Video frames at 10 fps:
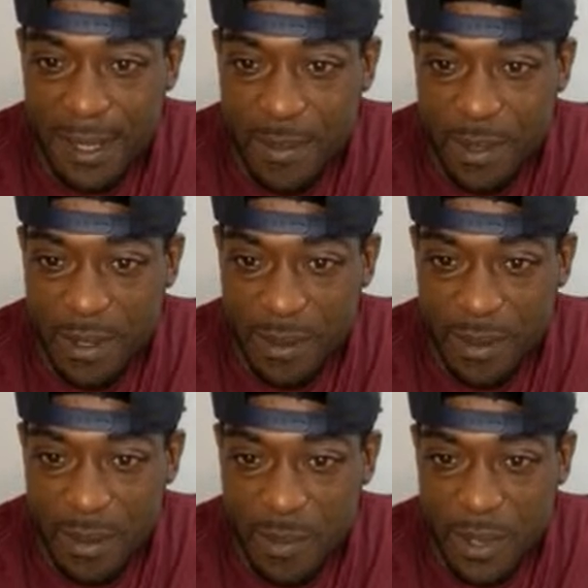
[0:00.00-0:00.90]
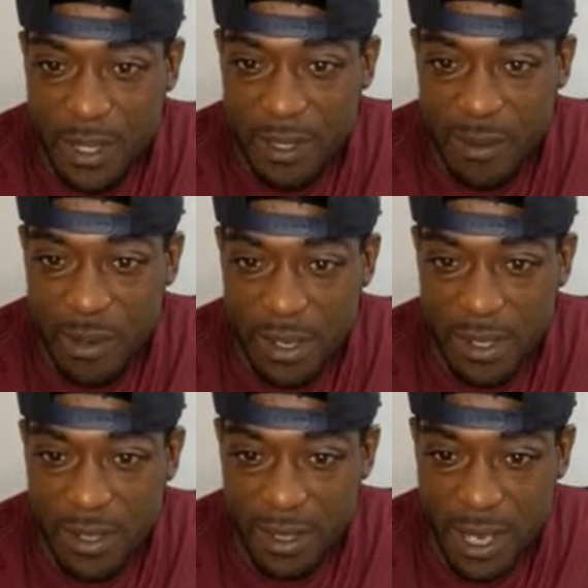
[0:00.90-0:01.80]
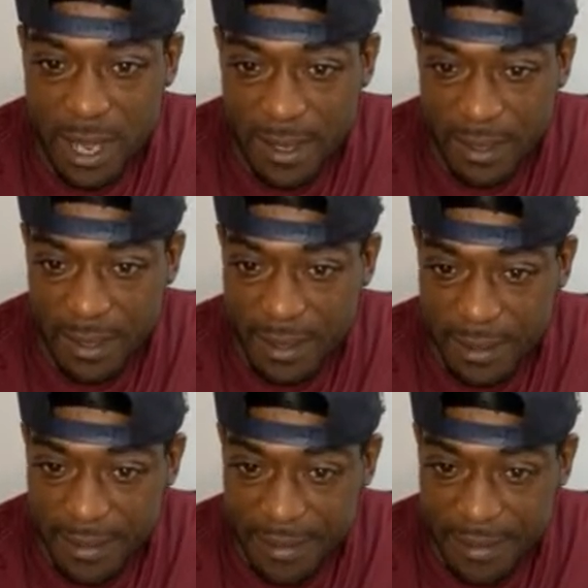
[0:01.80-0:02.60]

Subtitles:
deep and introspective question to ask.